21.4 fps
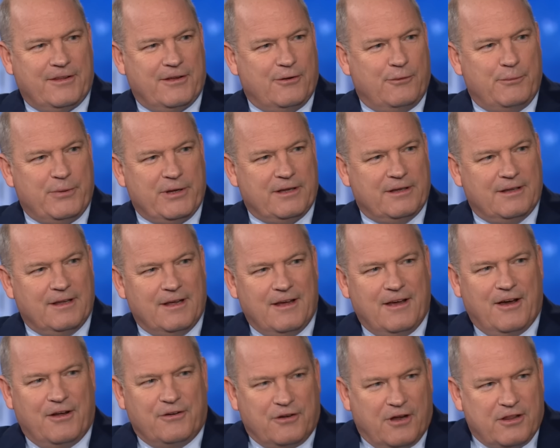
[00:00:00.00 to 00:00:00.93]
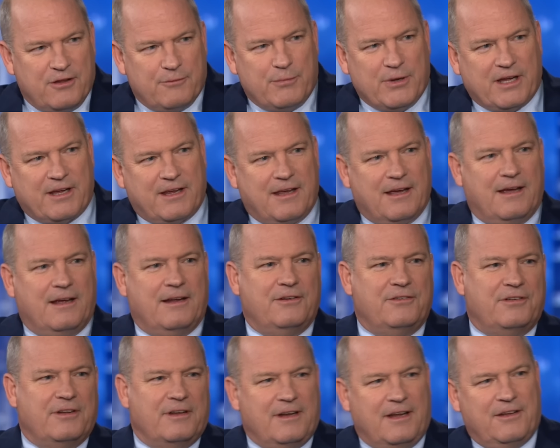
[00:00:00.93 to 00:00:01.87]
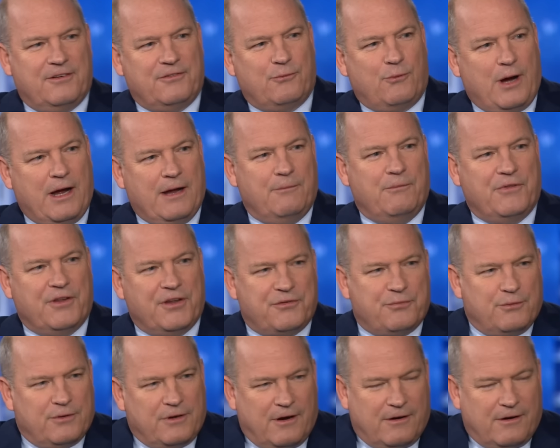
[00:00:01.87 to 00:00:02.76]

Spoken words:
there'll be another big case that has wiped this one